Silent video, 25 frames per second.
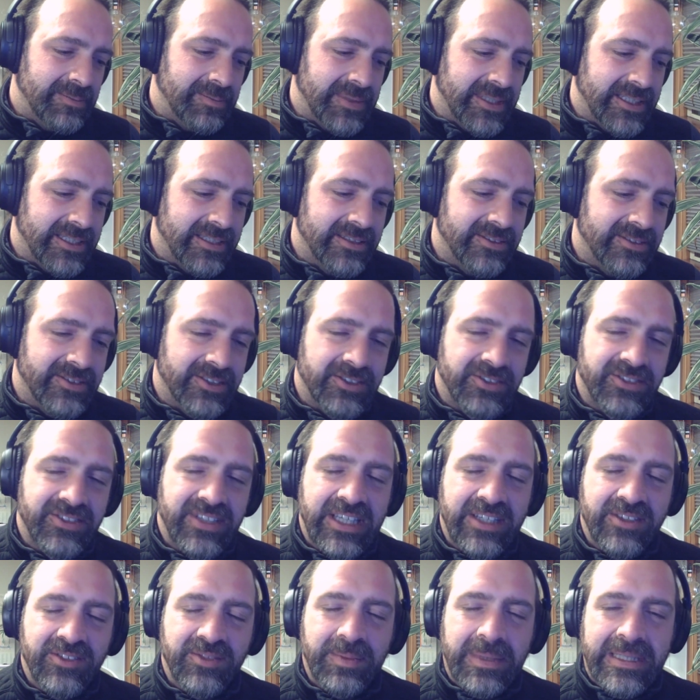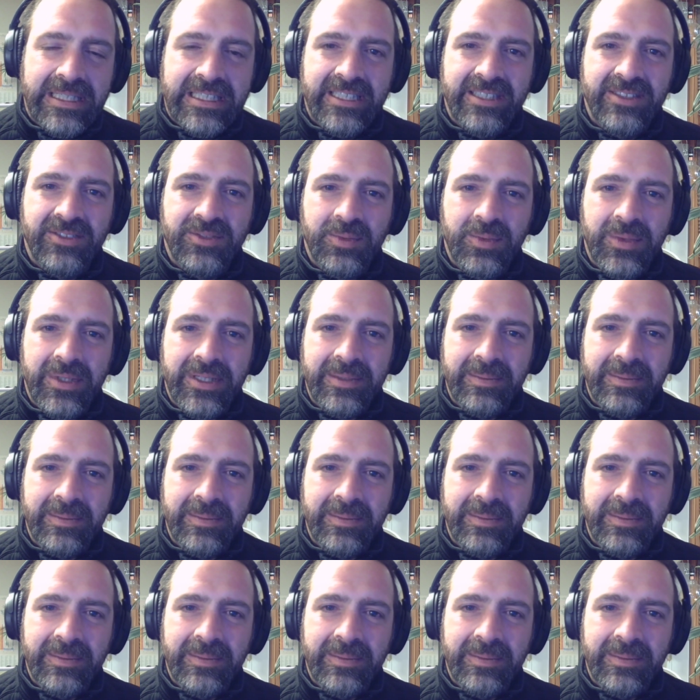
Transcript: because your sales pitches won